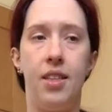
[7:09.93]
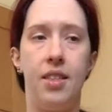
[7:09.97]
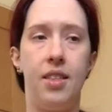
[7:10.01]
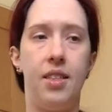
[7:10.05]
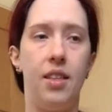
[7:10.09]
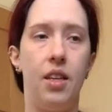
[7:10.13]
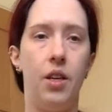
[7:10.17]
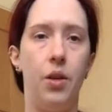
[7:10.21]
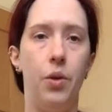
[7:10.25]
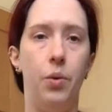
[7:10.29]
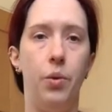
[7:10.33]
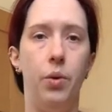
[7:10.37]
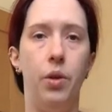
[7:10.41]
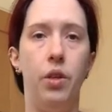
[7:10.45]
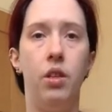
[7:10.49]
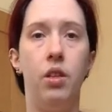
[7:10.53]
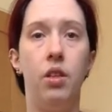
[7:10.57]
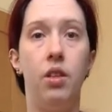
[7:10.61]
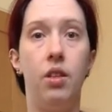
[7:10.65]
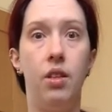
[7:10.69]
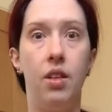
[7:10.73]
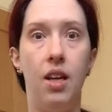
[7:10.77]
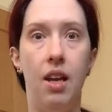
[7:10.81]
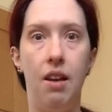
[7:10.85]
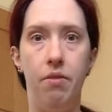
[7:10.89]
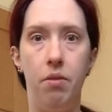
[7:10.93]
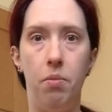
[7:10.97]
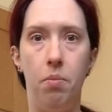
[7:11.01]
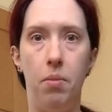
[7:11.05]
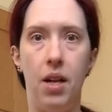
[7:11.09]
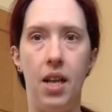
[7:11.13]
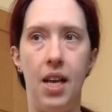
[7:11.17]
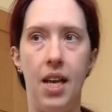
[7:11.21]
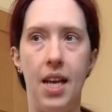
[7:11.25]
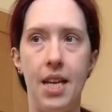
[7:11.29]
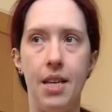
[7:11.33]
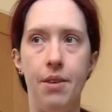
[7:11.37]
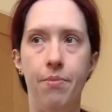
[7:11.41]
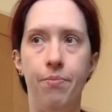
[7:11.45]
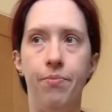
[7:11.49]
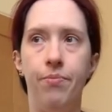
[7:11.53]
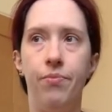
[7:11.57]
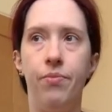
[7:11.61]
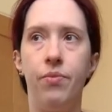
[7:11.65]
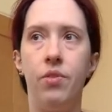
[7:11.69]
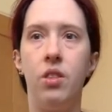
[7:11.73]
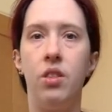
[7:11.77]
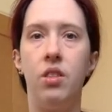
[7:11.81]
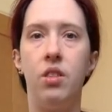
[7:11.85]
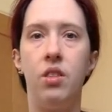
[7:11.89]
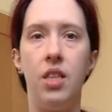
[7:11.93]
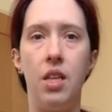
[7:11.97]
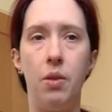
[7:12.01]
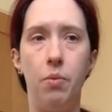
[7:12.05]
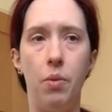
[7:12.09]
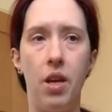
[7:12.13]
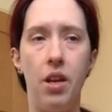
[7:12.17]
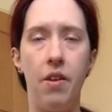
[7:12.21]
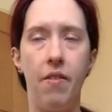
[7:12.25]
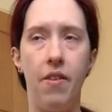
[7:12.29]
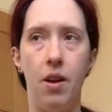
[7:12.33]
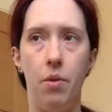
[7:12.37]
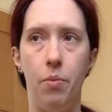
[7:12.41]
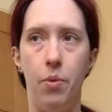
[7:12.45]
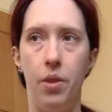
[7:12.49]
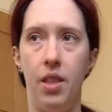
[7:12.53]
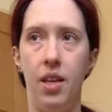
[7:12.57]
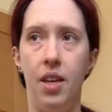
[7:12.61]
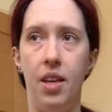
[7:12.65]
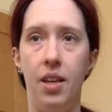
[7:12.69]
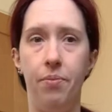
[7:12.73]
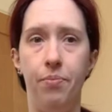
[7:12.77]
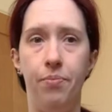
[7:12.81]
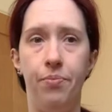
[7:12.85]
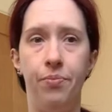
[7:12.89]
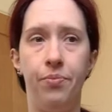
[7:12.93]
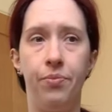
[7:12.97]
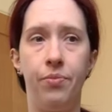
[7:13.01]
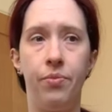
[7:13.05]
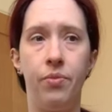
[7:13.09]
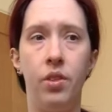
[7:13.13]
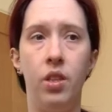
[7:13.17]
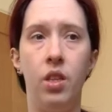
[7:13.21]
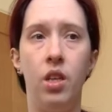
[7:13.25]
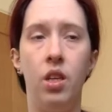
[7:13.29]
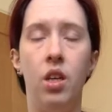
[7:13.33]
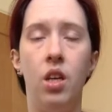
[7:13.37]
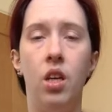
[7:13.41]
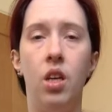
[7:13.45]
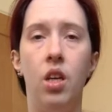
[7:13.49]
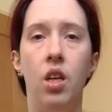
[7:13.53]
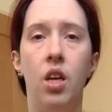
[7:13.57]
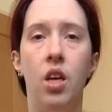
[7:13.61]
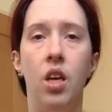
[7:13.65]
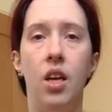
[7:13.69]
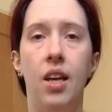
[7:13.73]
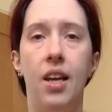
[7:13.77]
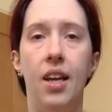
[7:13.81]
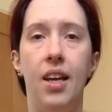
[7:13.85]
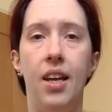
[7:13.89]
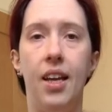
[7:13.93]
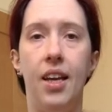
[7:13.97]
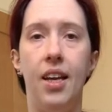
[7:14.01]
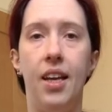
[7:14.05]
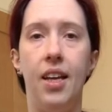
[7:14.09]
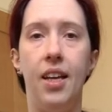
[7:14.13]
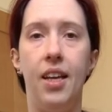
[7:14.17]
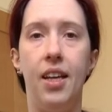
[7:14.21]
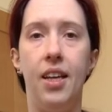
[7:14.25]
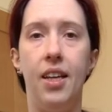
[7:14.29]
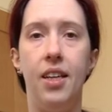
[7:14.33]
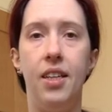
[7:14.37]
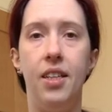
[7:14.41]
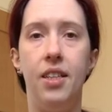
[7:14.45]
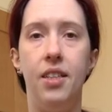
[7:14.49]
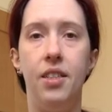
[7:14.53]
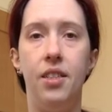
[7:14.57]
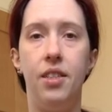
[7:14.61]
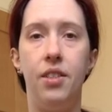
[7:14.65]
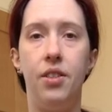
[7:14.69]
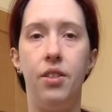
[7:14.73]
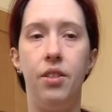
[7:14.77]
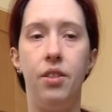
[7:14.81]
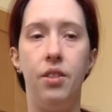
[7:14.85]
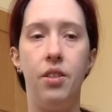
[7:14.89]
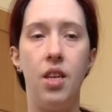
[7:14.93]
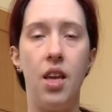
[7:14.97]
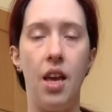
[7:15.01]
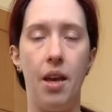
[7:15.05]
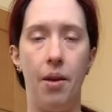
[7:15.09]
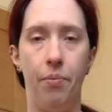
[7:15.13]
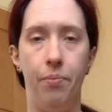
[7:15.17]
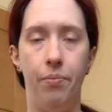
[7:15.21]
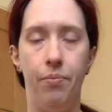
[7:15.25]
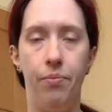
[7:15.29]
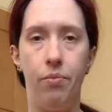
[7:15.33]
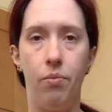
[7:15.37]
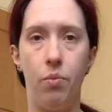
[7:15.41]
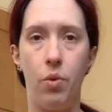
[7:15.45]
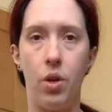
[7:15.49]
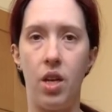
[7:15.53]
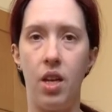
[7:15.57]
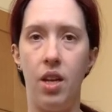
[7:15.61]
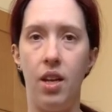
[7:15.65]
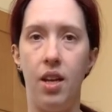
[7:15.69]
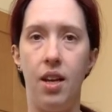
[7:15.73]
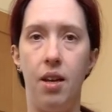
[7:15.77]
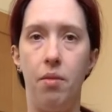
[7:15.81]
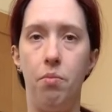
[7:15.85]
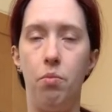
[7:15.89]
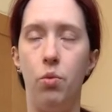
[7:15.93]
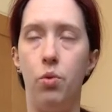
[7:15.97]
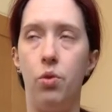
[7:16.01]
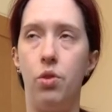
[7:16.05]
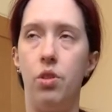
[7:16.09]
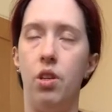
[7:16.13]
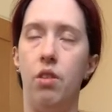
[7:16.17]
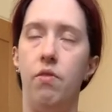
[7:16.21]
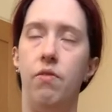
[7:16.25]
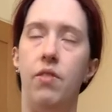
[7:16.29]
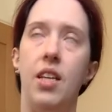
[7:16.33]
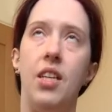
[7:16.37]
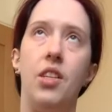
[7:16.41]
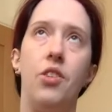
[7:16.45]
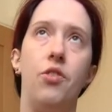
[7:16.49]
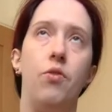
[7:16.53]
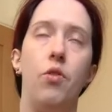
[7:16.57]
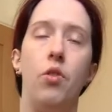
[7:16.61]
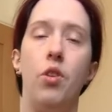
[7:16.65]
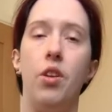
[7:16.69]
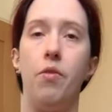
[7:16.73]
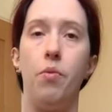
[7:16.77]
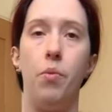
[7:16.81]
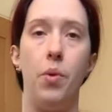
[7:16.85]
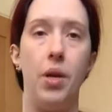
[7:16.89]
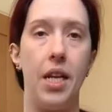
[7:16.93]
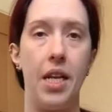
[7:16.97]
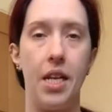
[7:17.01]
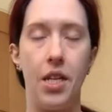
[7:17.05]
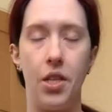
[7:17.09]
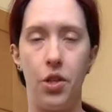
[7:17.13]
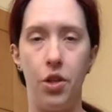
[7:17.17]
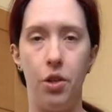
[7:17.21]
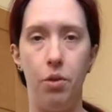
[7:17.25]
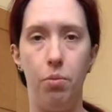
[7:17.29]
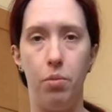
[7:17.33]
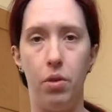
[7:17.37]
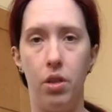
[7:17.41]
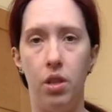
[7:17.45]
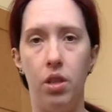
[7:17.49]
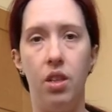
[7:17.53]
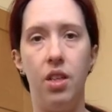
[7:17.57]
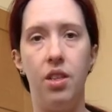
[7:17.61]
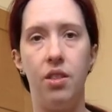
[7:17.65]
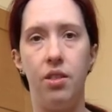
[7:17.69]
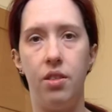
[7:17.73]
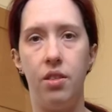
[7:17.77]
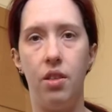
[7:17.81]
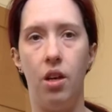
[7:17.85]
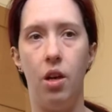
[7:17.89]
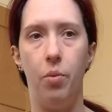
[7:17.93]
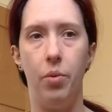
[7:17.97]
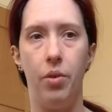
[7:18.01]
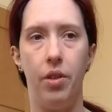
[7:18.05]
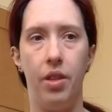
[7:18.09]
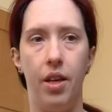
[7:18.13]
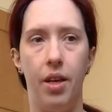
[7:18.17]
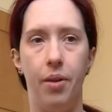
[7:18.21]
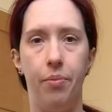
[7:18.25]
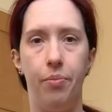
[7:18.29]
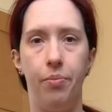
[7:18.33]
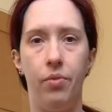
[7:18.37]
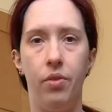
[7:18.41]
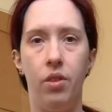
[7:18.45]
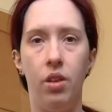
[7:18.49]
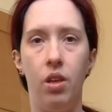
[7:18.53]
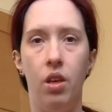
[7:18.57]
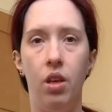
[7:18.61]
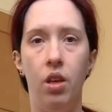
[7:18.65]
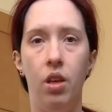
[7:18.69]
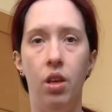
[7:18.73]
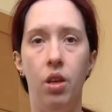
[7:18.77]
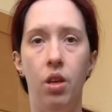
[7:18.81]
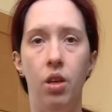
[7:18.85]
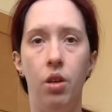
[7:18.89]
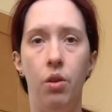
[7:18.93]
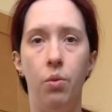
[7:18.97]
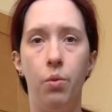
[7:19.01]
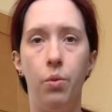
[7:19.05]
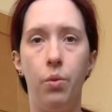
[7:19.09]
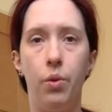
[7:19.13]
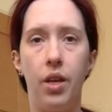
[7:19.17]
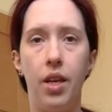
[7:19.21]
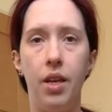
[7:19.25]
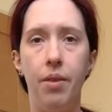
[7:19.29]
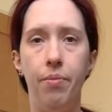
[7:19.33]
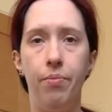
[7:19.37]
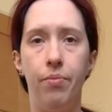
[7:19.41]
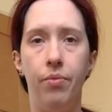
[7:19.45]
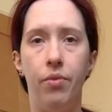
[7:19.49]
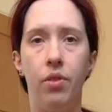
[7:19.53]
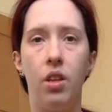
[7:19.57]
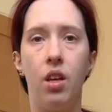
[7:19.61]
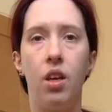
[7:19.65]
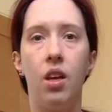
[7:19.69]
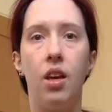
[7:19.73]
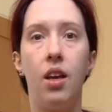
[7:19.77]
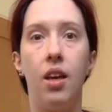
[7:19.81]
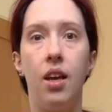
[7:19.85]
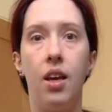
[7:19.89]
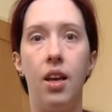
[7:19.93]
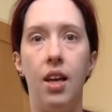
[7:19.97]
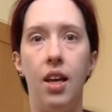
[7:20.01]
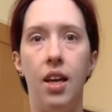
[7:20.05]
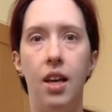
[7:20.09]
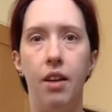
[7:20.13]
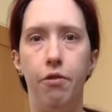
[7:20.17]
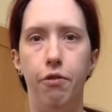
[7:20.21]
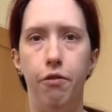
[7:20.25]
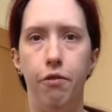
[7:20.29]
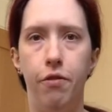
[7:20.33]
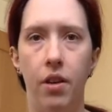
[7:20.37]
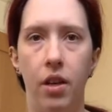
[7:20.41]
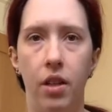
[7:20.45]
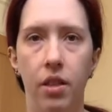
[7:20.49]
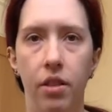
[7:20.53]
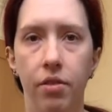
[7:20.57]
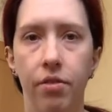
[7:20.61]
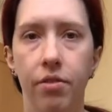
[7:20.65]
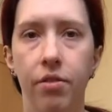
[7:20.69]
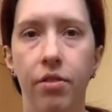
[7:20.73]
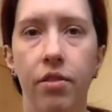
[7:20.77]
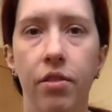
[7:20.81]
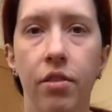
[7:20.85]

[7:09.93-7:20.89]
So have a play, see where you're at with that. And yeah, we can add more stuff later on if we need to, but let's start with that. Okay, have fun.